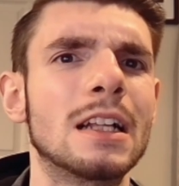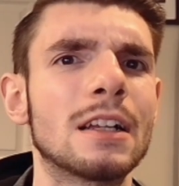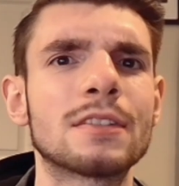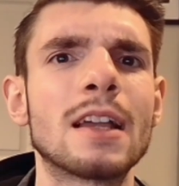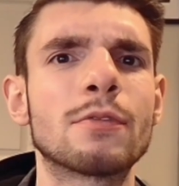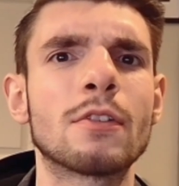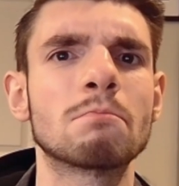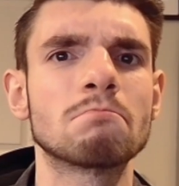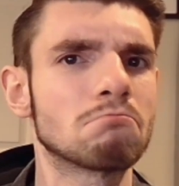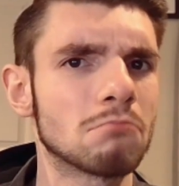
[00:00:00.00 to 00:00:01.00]
aside
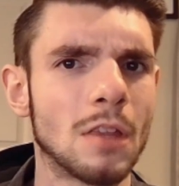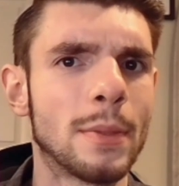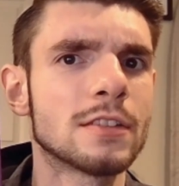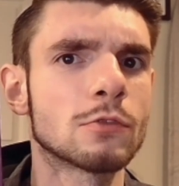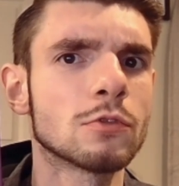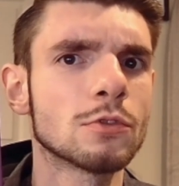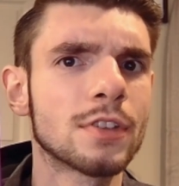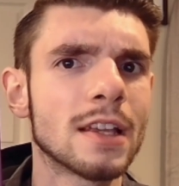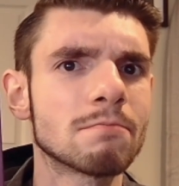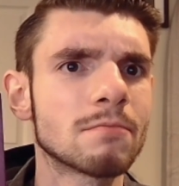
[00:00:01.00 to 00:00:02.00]
from a basic rule
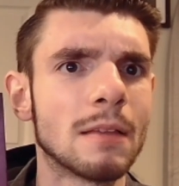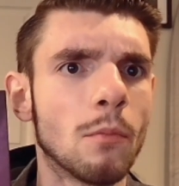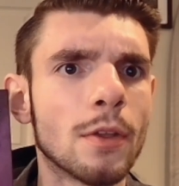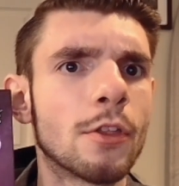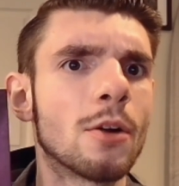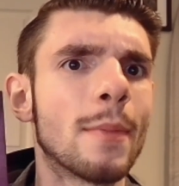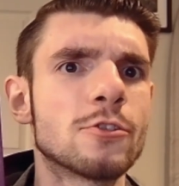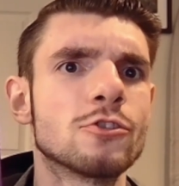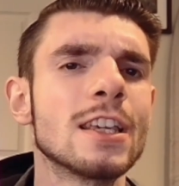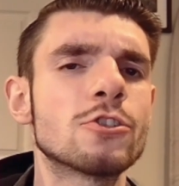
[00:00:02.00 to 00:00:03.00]
set and what their
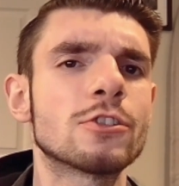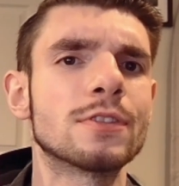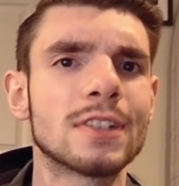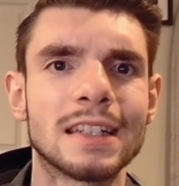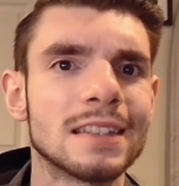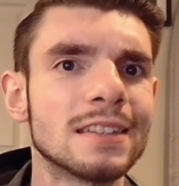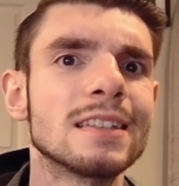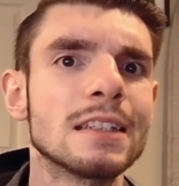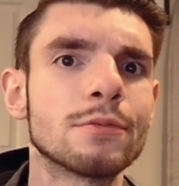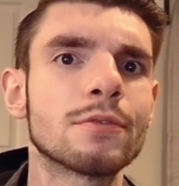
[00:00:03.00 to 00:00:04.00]
imaginations can
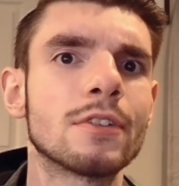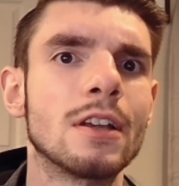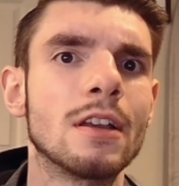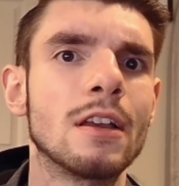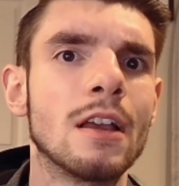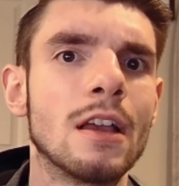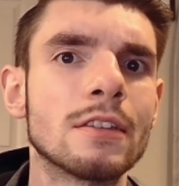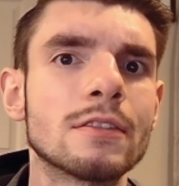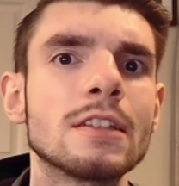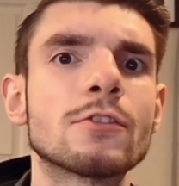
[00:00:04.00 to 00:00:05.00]
conceive.
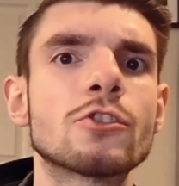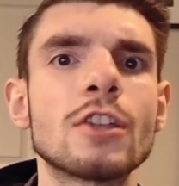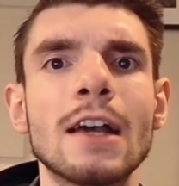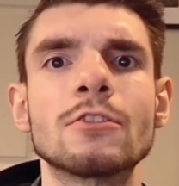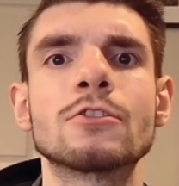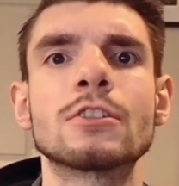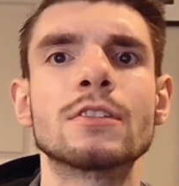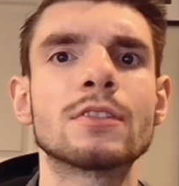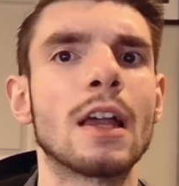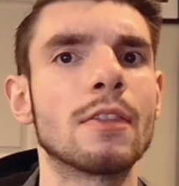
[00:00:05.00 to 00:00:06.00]
These
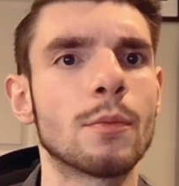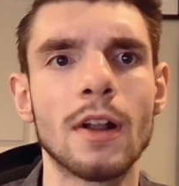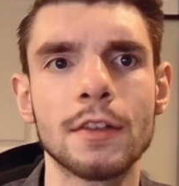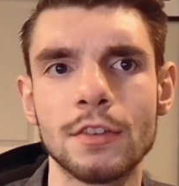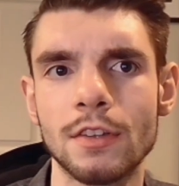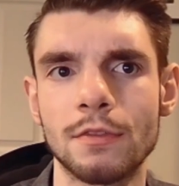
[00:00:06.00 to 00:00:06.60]
challenges and the process of